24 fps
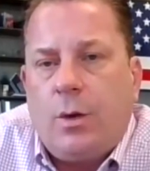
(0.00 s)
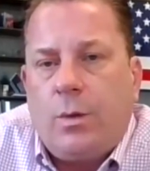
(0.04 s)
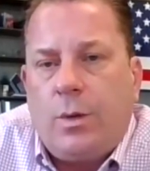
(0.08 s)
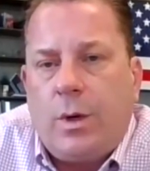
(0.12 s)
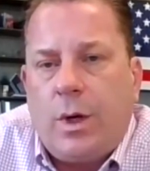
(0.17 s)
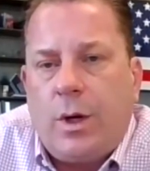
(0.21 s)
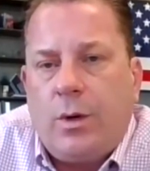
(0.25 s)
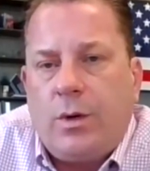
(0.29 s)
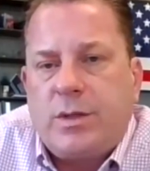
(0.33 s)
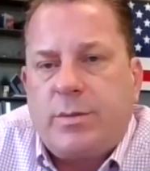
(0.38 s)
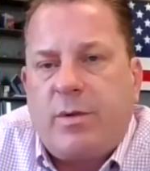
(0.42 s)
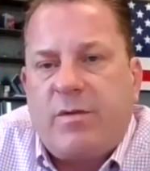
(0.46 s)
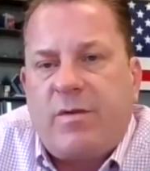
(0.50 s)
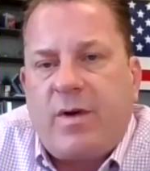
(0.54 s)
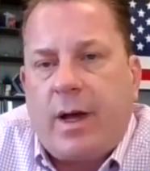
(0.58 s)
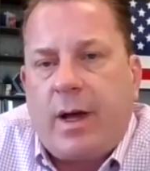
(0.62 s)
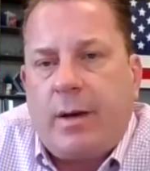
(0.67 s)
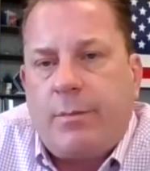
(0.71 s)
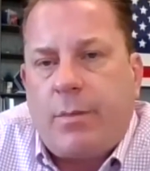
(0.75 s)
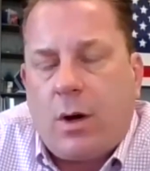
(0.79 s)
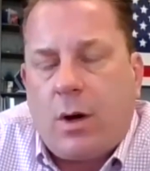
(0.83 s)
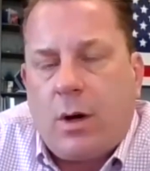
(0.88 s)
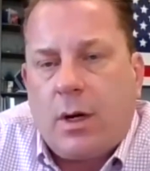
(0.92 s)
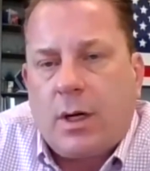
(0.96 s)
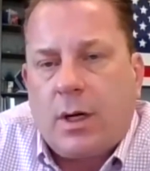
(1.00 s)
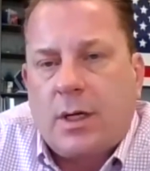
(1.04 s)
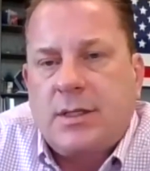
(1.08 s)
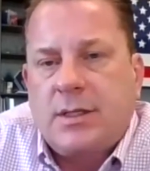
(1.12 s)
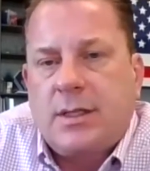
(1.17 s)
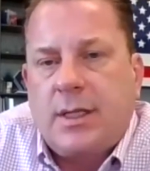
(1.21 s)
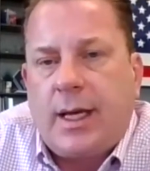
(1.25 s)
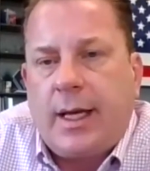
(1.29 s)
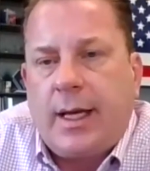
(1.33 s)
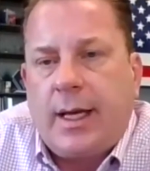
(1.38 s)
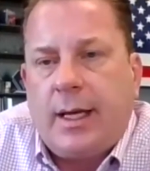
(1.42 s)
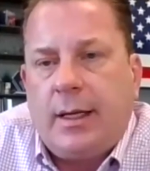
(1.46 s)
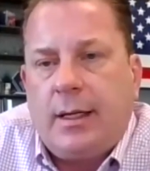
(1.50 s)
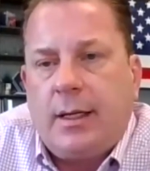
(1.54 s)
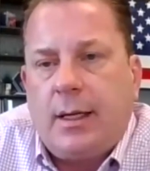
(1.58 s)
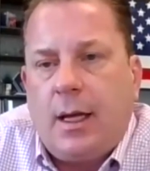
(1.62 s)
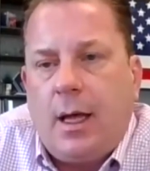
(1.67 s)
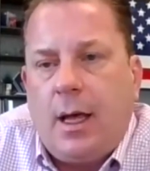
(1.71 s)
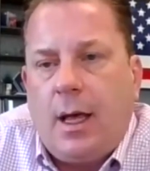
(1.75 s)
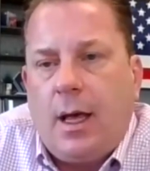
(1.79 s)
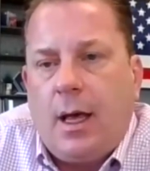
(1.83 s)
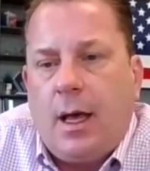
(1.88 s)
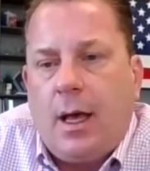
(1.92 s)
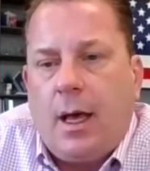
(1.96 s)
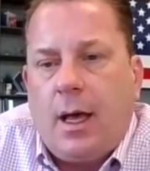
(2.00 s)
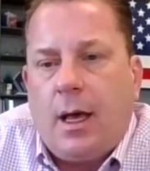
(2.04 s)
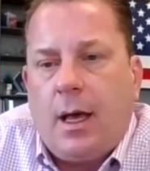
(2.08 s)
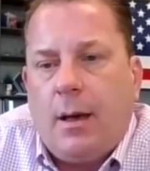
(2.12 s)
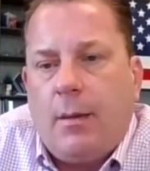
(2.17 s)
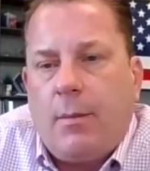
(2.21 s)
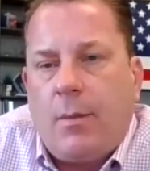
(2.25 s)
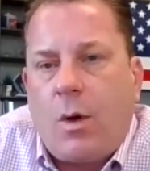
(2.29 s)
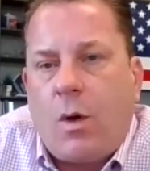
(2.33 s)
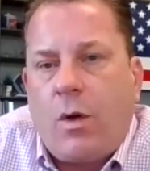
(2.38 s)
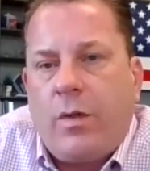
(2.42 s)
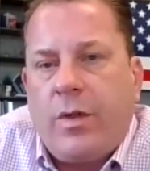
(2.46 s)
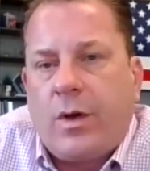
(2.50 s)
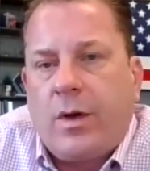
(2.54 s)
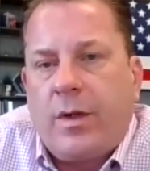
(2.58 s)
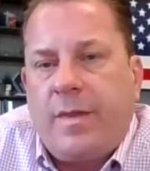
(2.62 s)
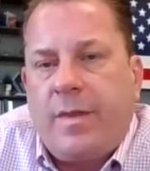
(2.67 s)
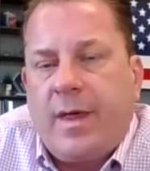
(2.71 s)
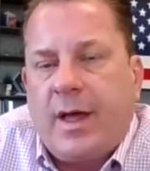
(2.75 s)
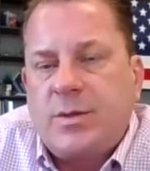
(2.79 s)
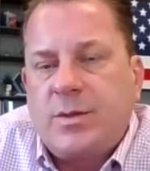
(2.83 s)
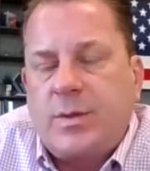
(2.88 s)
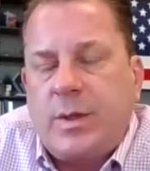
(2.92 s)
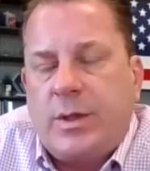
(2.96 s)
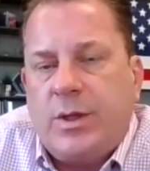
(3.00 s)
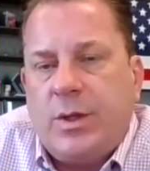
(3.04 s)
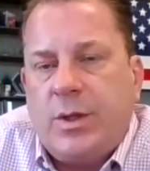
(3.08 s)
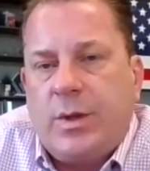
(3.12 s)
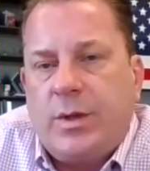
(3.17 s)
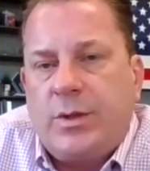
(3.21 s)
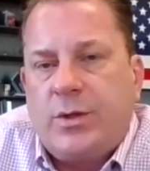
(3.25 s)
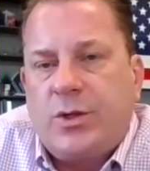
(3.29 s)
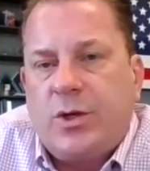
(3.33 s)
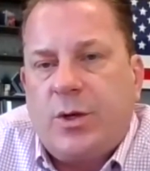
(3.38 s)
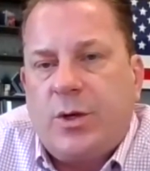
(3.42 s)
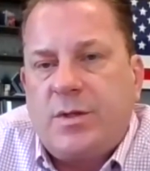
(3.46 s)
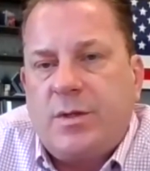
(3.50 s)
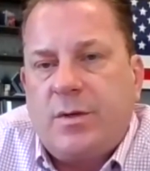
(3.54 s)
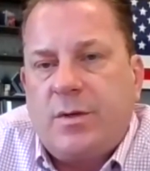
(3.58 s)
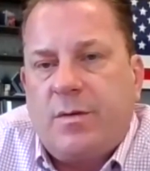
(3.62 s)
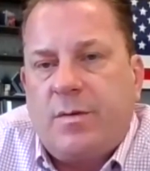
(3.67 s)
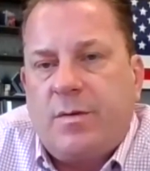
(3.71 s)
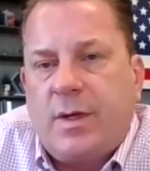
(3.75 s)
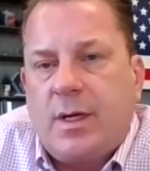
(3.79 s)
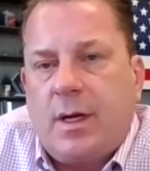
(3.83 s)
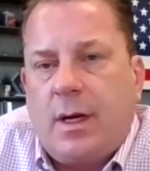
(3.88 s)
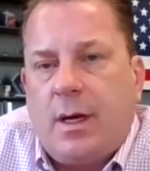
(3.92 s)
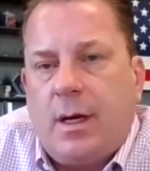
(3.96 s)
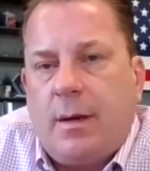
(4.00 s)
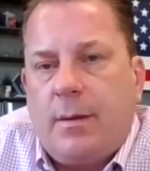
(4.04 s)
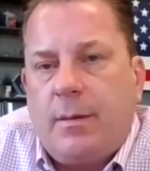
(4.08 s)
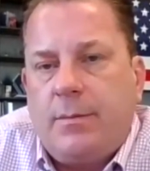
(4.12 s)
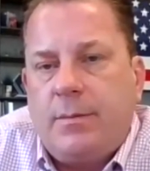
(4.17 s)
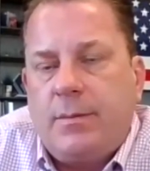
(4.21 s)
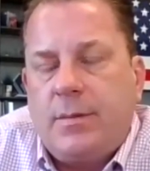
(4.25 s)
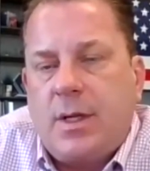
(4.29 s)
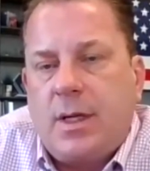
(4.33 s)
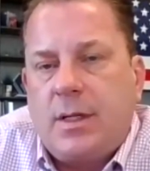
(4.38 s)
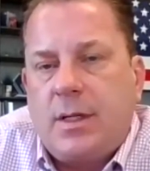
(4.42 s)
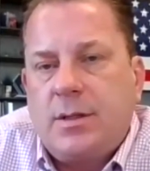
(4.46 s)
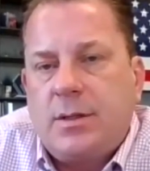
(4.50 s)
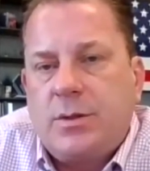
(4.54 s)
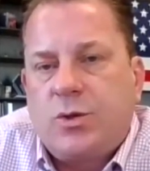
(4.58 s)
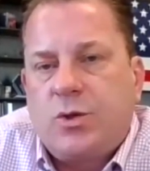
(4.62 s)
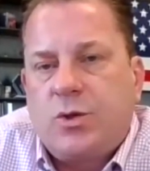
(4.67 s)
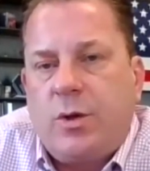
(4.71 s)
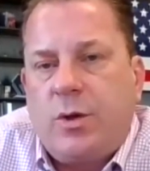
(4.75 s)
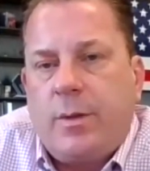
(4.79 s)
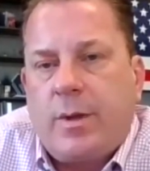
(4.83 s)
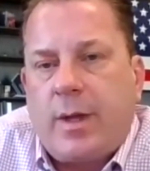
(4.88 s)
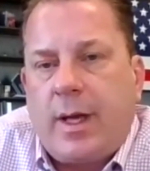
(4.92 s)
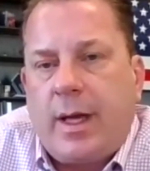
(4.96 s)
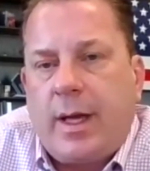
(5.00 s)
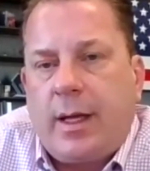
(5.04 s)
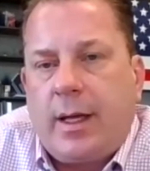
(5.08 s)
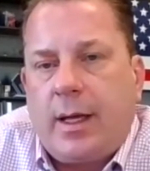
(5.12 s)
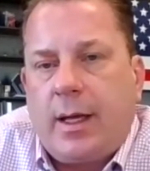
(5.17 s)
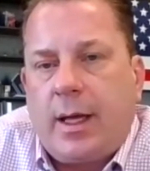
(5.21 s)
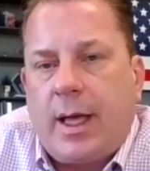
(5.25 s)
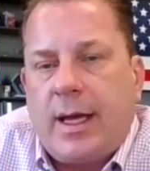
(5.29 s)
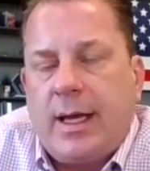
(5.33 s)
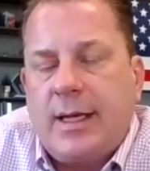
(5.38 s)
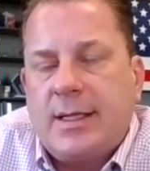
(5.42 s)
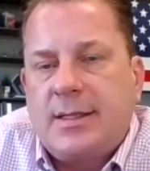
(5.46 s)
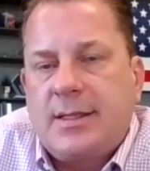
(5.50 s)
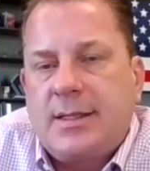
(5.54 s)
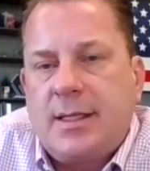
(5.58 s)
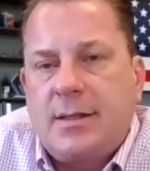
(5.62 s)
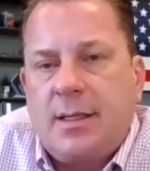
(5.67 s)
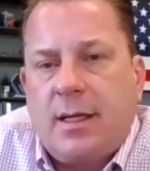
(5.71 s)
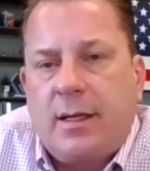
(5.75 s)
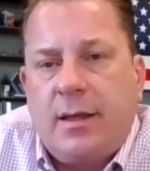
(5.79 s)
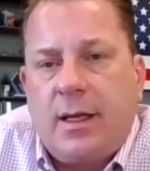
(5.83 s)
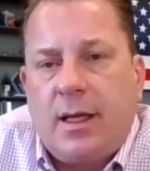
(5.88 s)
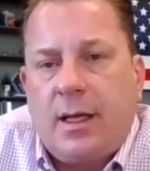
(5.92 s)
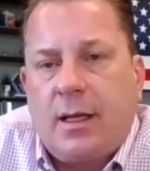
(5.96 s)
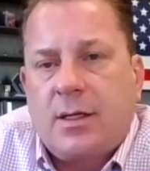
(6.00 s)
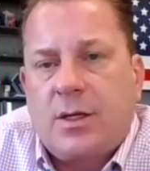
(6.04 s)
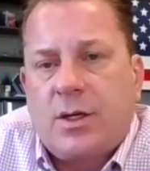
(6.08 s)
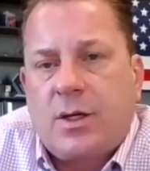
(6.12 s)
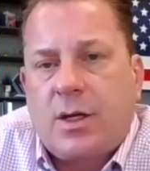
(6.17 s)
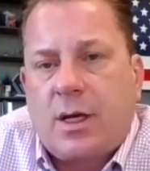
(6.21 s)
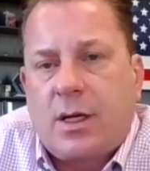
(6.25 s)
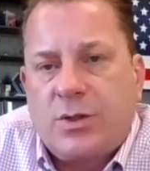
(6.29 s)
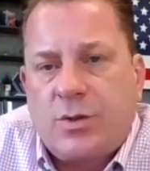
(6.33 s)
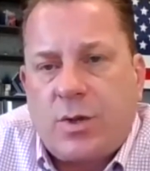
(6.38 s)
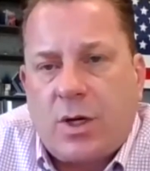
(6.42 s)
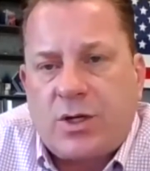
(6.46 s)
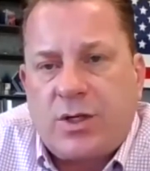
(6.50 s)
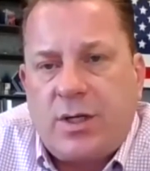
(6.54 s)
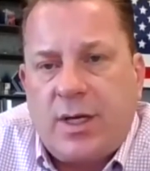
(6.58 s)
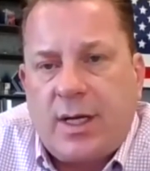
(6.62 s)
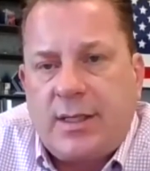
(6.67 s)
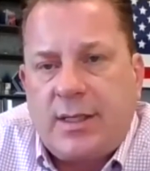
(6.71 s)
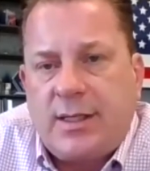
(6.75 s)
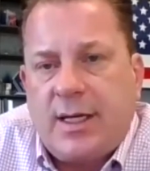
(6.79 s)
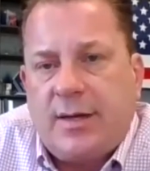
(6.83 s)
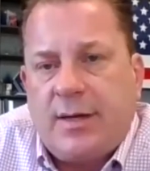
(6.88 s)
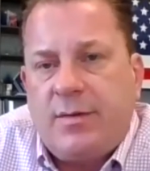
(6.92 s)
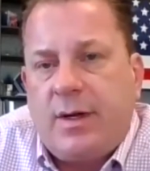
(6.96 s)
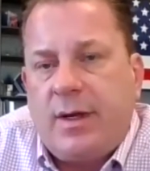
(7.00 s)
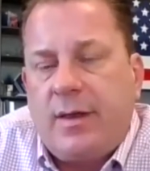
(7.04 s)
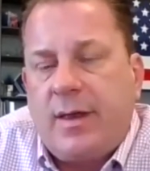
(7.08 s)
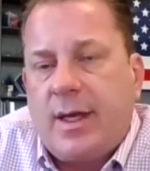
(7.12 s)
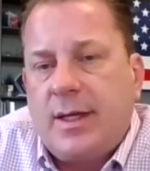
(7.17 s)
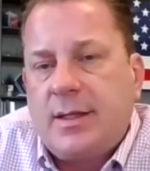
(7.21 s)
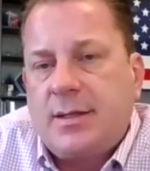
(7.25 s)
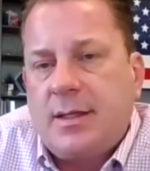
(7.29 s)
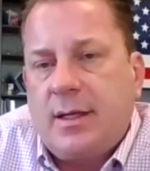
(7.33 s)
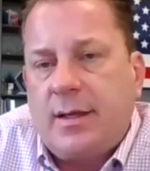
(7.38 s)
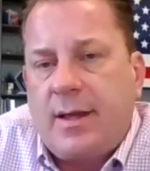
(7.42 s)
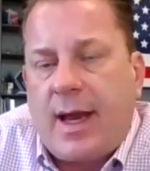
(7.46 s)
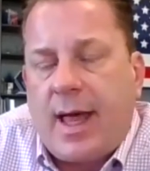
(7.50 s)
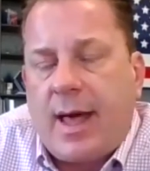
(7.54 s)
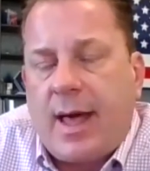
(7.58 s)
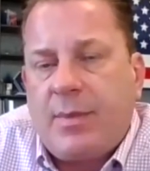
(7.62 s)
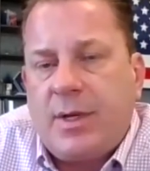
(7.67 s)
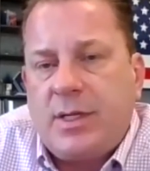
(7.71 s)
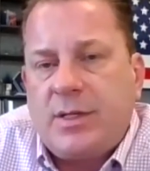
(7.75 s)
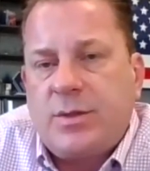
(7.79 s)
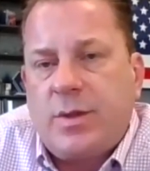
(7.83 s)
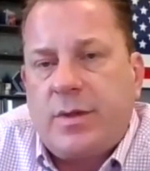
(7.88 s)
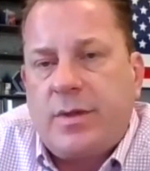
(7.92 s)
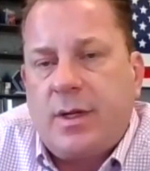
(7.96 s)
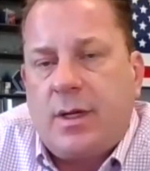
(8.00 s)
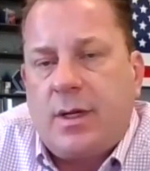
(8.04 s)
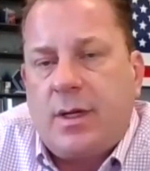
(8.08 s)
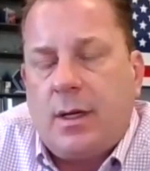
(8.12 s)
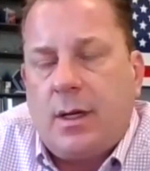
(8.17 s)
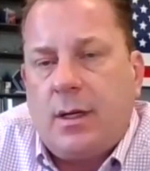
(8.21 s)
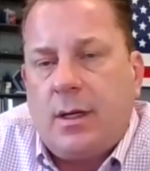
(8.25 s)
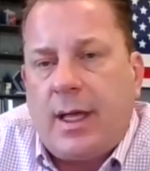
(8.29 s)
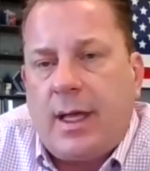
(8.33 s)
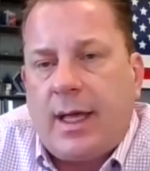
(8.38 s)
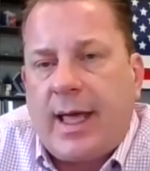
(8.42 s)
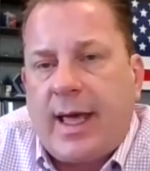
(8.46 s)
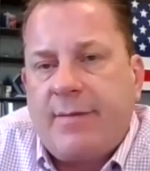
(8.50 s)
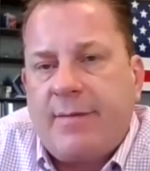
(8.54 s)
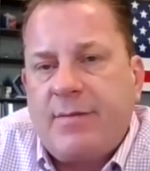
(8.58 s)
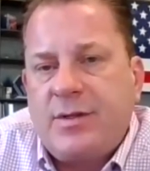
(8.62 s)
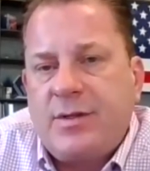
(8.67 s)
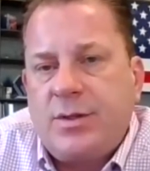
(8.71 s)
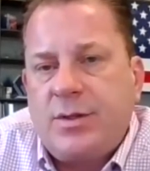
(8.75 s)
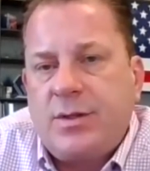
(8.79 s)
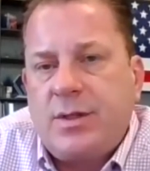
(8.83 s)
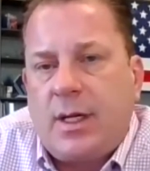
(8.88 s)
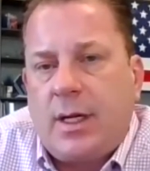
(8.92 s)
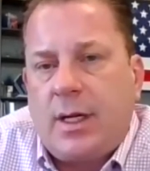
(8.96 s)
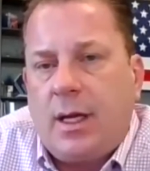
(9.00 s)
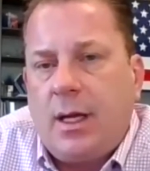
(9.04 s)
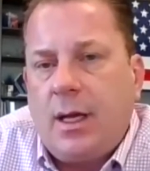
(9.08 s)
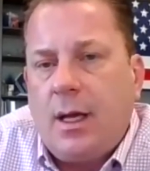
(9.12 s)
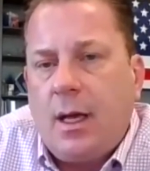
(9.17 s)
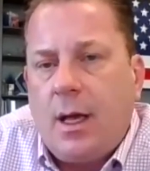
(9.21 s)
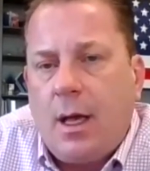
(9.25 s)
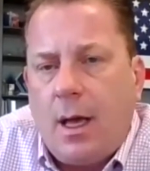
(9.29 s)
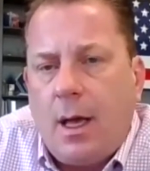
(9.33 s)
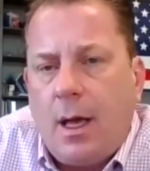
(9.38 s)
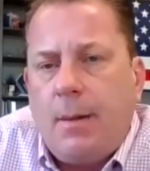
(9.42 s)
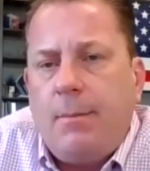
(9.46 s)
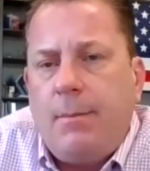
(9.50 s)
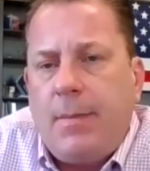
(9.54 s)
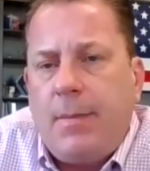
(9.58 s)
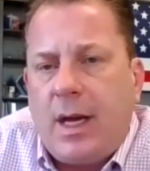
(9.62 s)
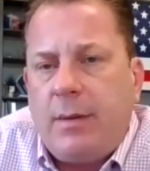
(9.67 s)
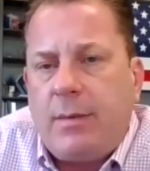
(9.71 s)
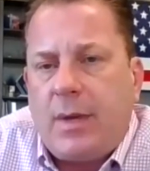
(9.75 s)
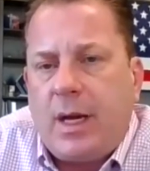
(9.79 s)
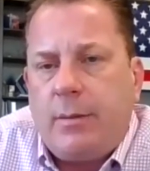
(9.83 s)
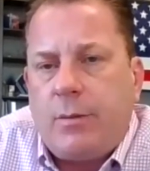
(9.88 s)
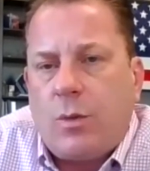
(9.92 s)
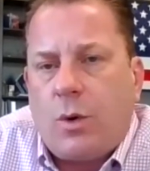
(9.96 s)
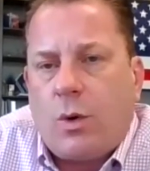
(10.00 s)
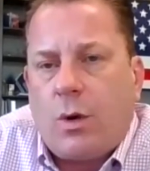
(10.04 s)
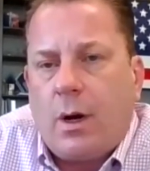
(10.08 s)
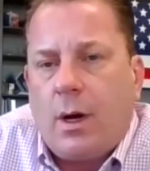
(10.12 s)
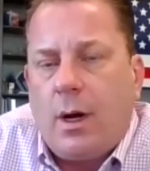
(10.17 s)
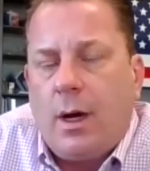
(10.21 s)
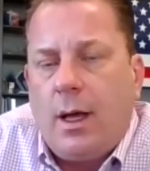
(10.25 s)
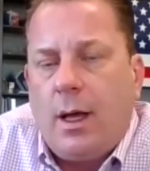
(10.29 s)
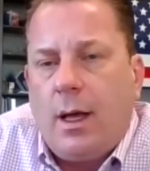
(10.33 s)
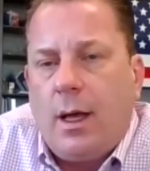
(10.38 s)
roads, provide parks, and all the good things we do in terms of streamlining and assisting the construction activity that happens within Lake Havasu City. Many more